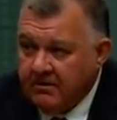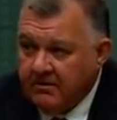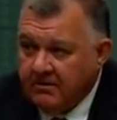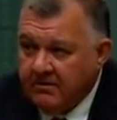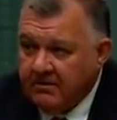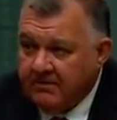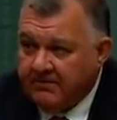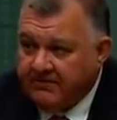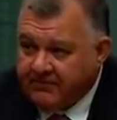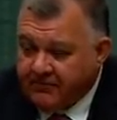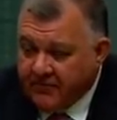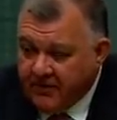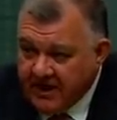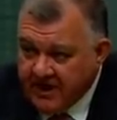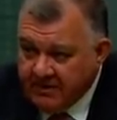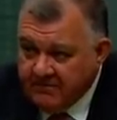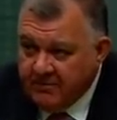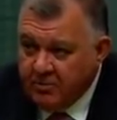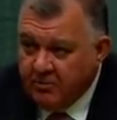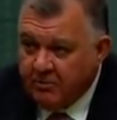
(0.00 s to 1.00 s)

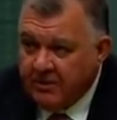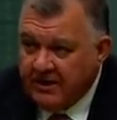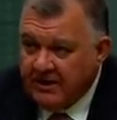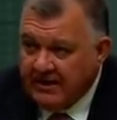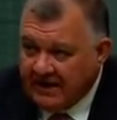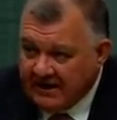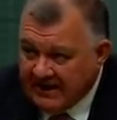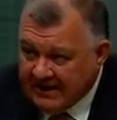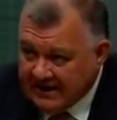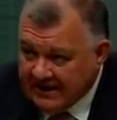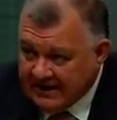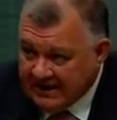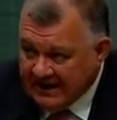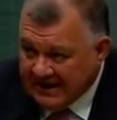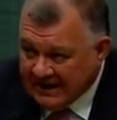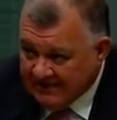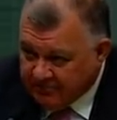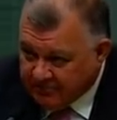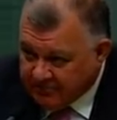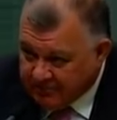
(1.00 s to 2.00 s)
that we
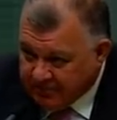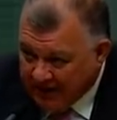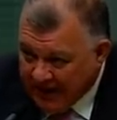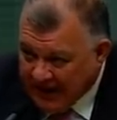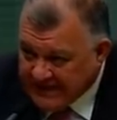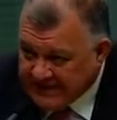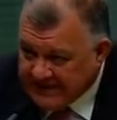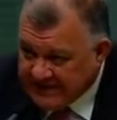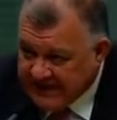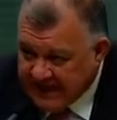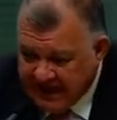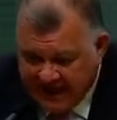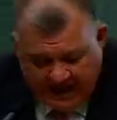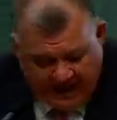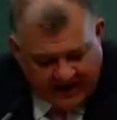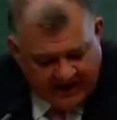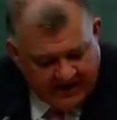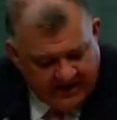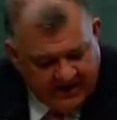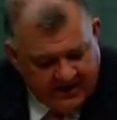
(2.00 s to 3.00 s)
bless here
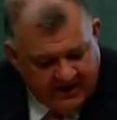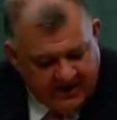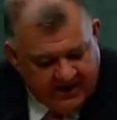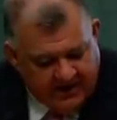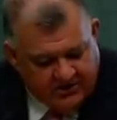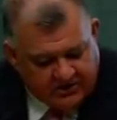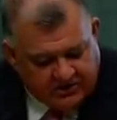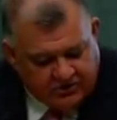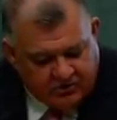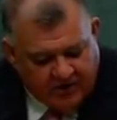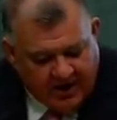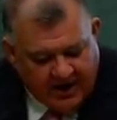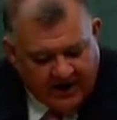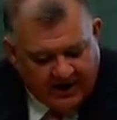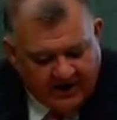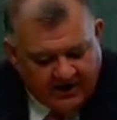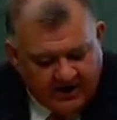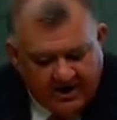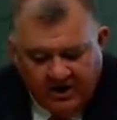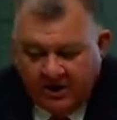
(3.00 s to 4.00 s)
in Australia
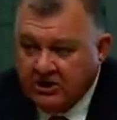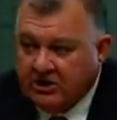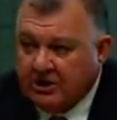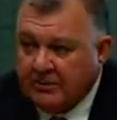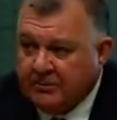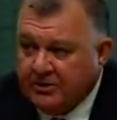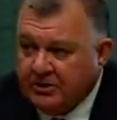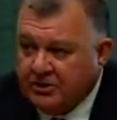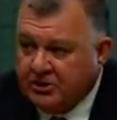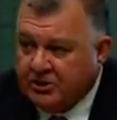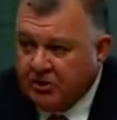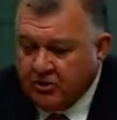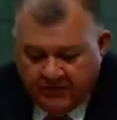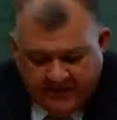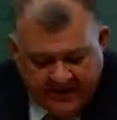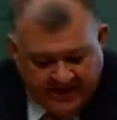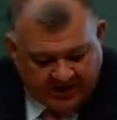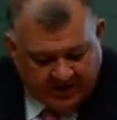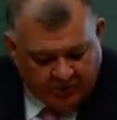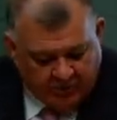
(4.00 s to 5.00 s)
to pursue
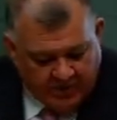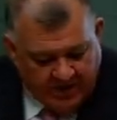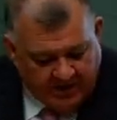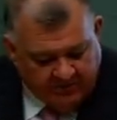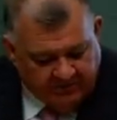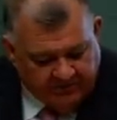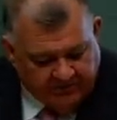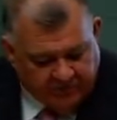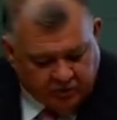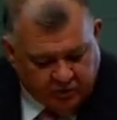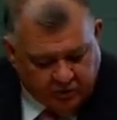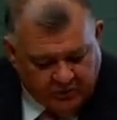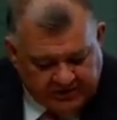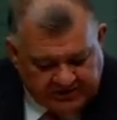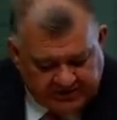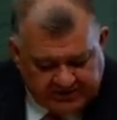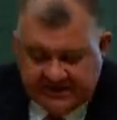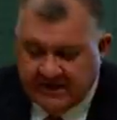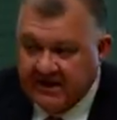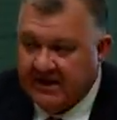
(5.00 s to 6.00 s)
their career of
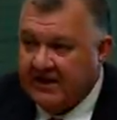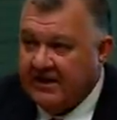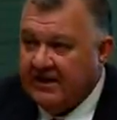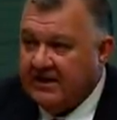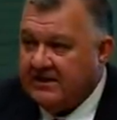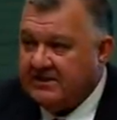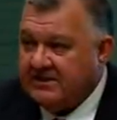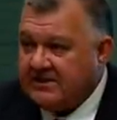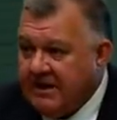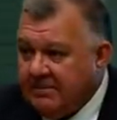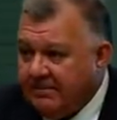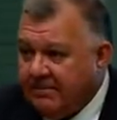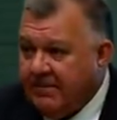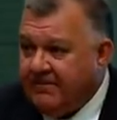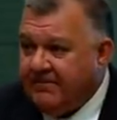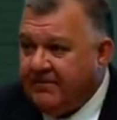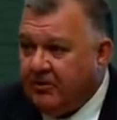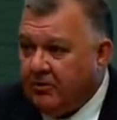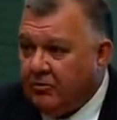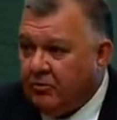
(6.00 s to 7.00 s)
choice simply
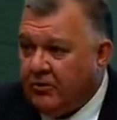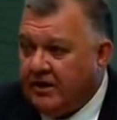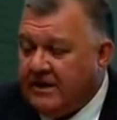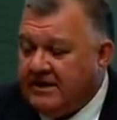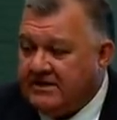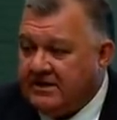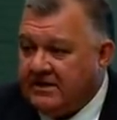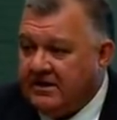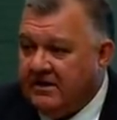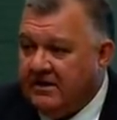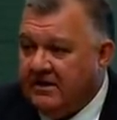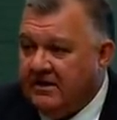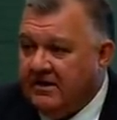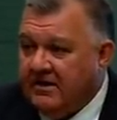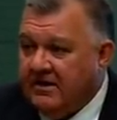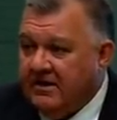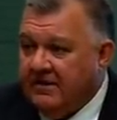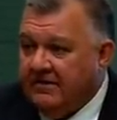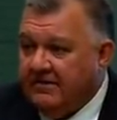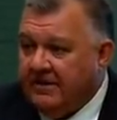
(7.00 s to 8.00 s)
for the reason
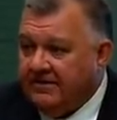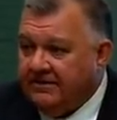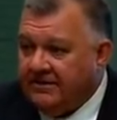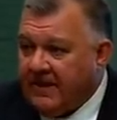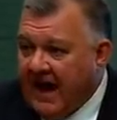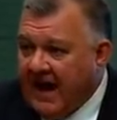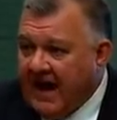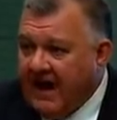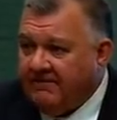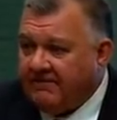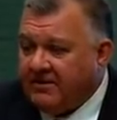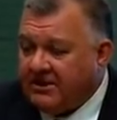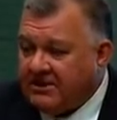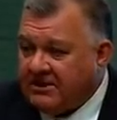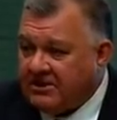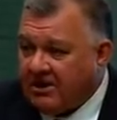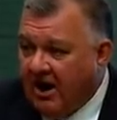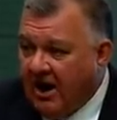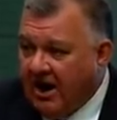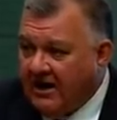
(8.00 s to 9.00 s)
that they have
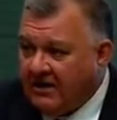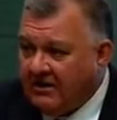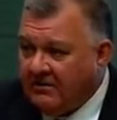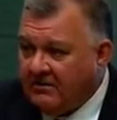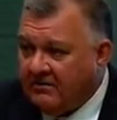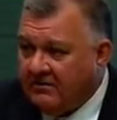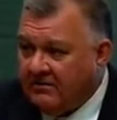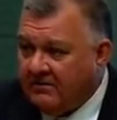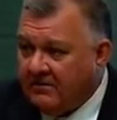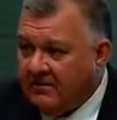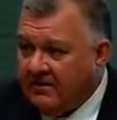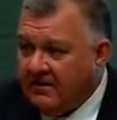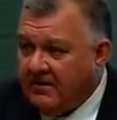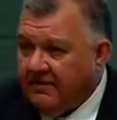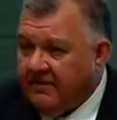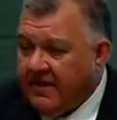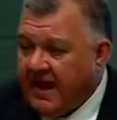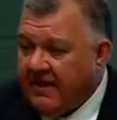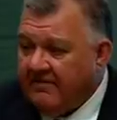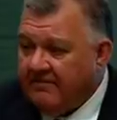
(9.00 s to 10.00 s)
decided,
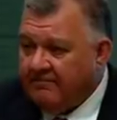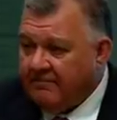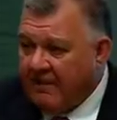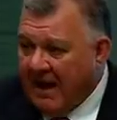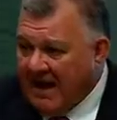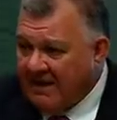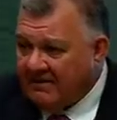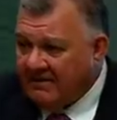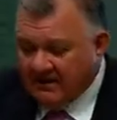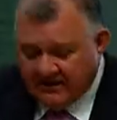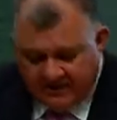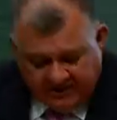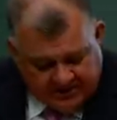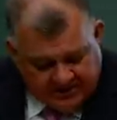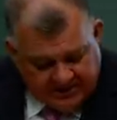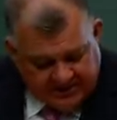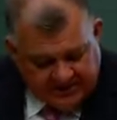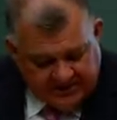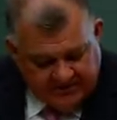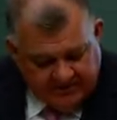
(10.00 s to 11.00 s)
they have made the
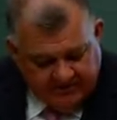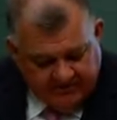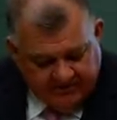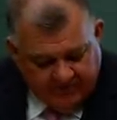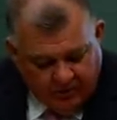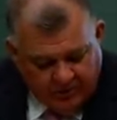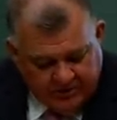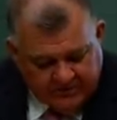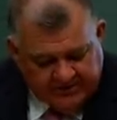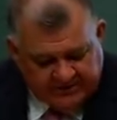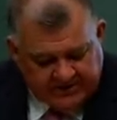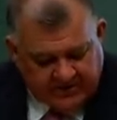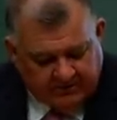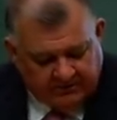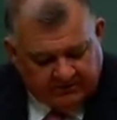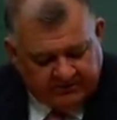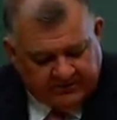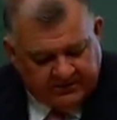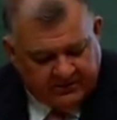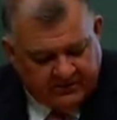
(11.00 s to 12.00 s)
decision for
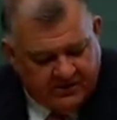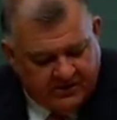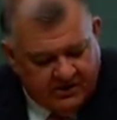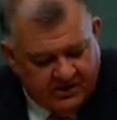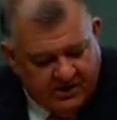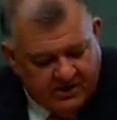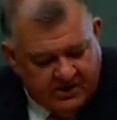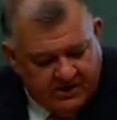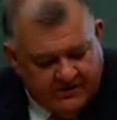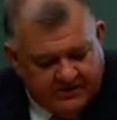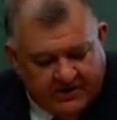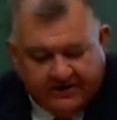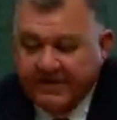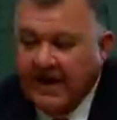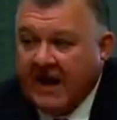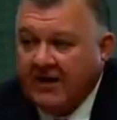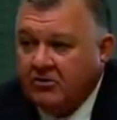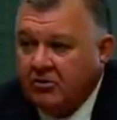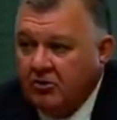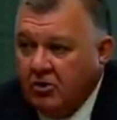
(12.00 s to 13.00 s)
themselves that
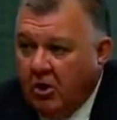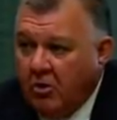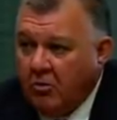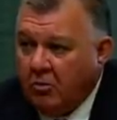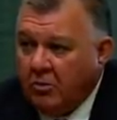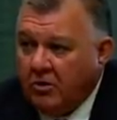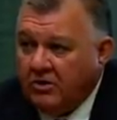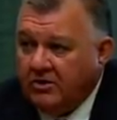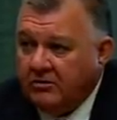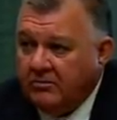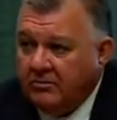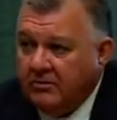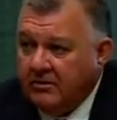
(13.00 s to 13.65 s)
they do not want to